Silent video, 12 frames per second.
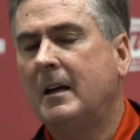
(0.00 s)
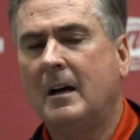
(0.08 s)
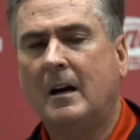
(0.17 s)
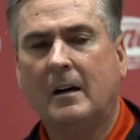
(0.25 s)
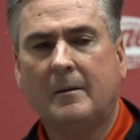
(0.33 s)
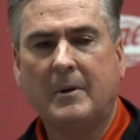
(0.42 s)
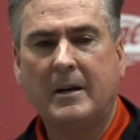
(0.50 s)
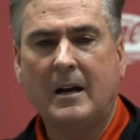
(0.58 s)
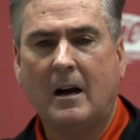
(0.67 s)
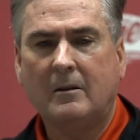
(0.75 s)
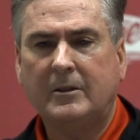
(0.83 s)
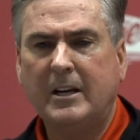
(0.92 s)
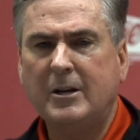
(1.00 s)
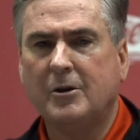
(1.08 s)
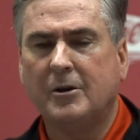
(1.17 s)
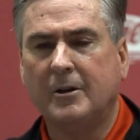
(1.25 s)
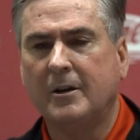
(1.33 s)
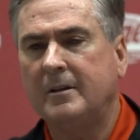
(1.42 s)
Yeah, I mean, I'll continue
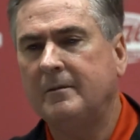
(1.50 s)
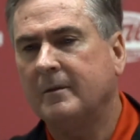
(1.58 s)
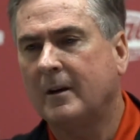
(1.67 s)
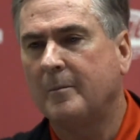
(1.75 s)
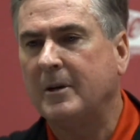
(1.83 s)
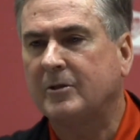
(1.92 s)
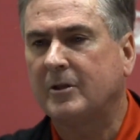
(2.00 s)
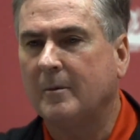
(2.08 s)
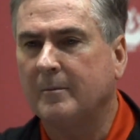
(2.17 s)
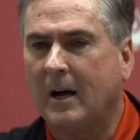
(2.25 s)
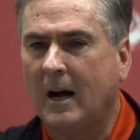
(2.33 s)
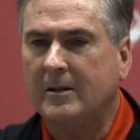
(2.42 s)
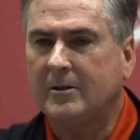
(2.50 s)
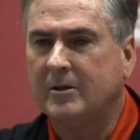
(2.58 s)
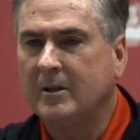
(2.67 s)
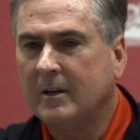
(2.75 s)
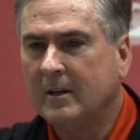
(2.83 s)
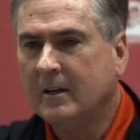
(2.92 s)
to do it. There'll be some
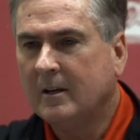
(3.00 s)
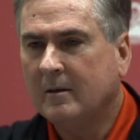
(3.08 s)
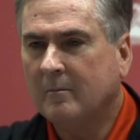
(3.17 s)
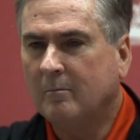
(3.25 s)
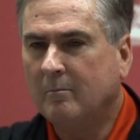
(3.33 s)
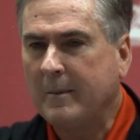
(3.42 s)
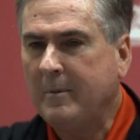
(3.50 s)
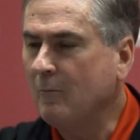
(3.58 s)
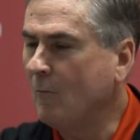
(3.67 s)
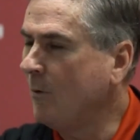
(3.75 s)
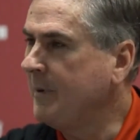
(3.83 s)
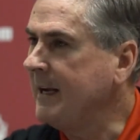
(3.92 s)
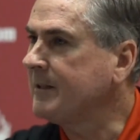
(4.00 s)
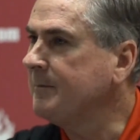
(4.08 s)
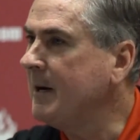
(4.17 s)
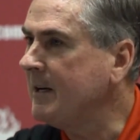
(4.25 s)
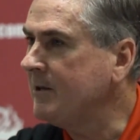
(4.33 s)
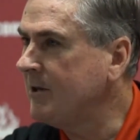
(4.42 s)
nights, maybe it won't be as
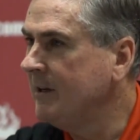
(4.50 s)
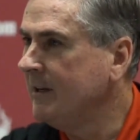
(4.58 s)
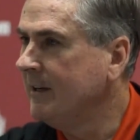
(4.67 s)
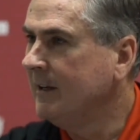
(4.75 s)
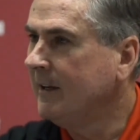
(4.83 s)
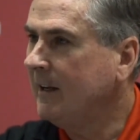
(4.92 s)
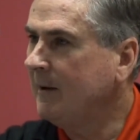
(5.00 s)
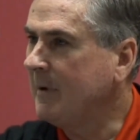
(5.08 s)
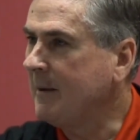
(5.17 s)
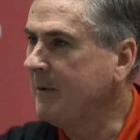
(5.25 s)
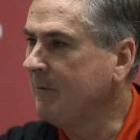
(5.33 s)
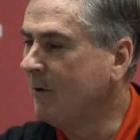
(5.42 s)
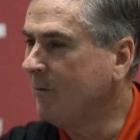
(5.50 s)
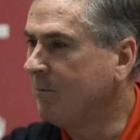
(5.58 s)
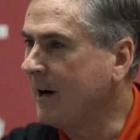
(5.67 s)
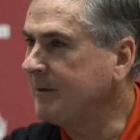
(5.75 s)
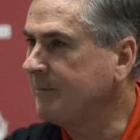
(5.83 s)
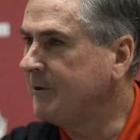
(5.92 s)
much, and maybe we'll
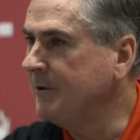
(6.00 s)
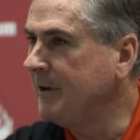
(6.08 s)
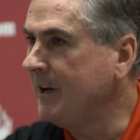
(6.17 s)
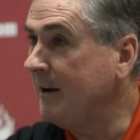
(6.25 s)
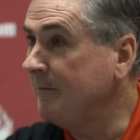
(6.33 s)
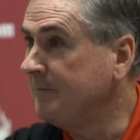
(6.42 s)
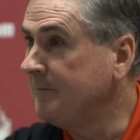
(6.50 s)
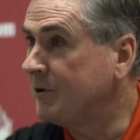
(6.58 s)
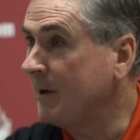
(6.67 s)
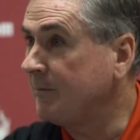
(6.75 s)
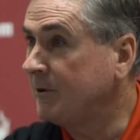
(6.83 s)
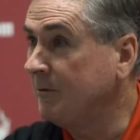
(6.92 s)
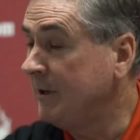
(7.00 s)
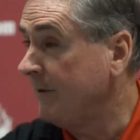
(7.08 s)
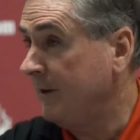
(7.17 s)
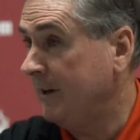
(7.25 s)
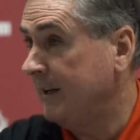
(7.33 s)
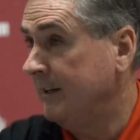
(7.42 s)
break the tune up and substitute
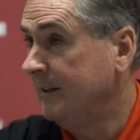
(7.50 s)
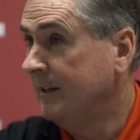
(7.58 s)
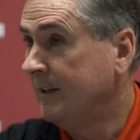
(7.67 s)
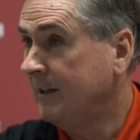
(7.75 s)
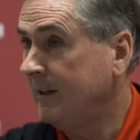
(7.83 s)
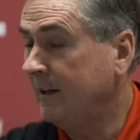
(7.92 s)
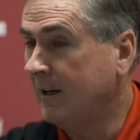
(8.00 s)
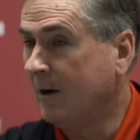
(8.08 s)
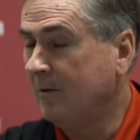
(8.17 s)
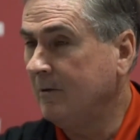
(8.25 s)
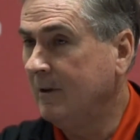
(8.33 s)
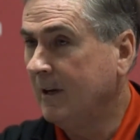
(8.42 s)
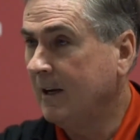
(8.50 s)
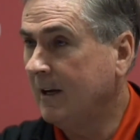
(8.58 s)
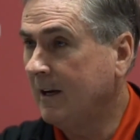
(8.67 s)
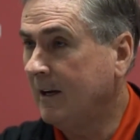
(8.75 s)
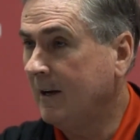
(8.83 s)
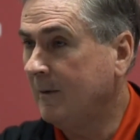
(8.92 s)
differently, you know.
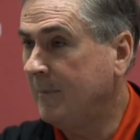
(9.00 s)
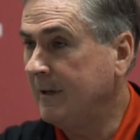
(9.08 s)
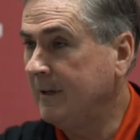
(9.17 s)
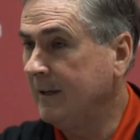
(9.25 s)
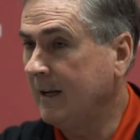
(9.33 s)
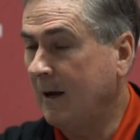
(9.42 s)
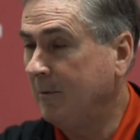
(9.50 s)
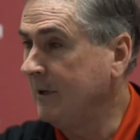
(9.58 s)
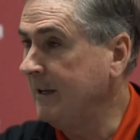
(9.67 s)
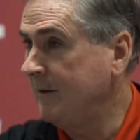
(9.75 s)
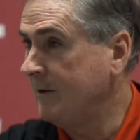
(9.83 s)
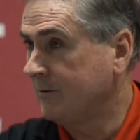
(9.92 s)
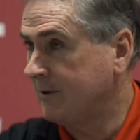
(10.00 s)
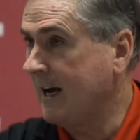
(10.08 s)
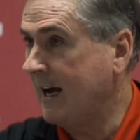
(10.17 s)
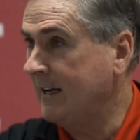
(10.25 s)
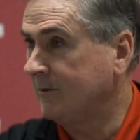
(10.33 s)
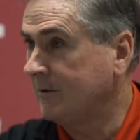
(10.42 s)
But I believe in those
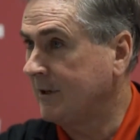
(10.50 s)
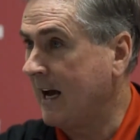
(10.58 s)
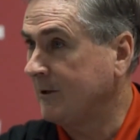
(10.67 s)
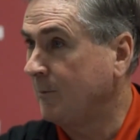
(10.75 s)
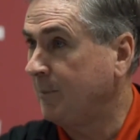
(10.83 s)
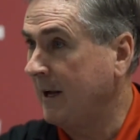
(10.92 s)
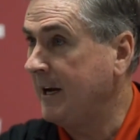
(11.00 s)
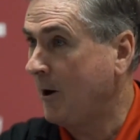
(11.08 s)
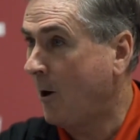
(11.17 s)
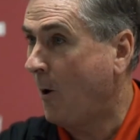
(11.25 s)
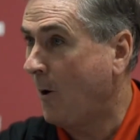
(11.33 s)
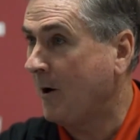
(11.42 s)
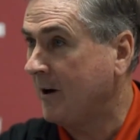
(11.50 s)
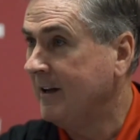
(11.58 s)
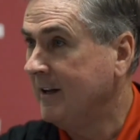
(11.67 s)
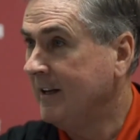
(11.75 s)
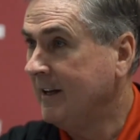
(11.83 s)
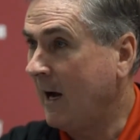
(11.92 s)
guys. Those guys are playing hard
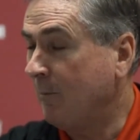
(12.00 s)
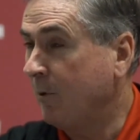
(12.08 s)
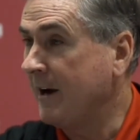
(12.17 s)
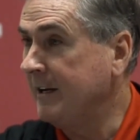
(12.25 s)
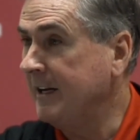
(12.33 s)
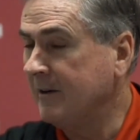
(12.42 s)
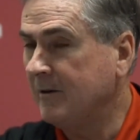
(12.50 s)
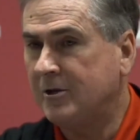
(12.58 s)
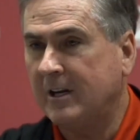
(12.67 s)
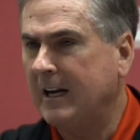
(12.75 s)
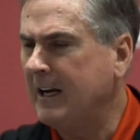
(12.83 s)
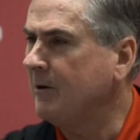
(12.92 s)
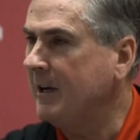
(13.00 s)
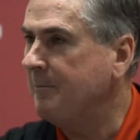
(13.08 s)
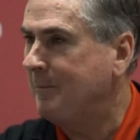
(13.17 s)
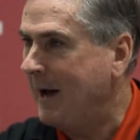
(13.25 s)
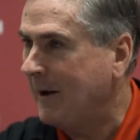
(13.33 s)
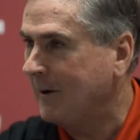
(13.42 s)
and bringing energy, and they'll get
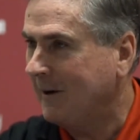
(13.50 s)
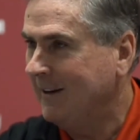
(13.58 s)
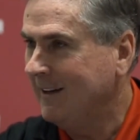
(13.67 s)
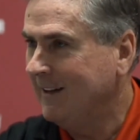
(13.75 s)
better.